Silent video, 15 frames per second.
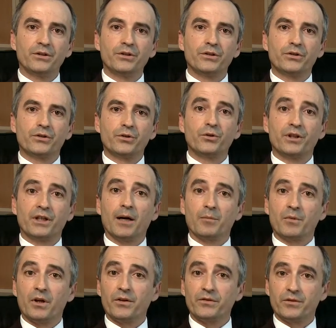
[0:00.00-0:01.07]
should
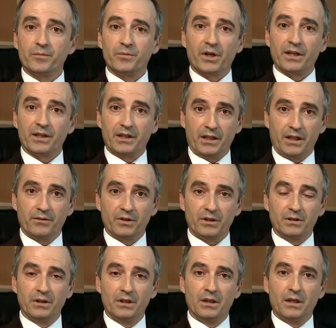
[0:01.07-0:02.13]
come close to breaking even.